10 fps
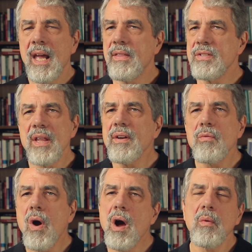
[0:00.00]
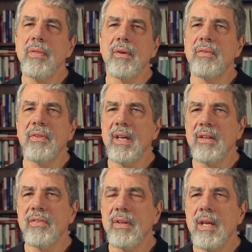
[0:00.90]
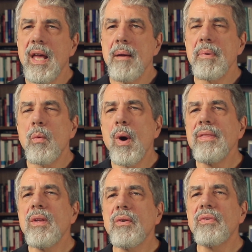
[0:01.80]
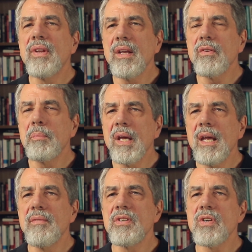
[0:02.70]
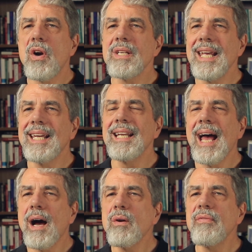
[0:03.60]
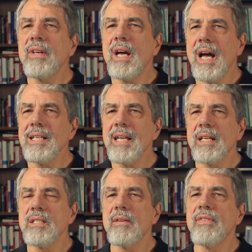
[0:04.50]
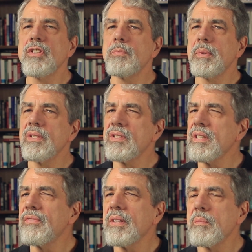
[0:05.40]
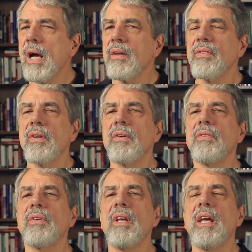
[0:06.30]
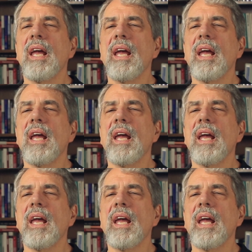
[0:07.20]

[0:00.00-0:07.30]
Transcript: And there's nothing wrong with those things. But when those sales behaviors are taken out of the context of the specific milestones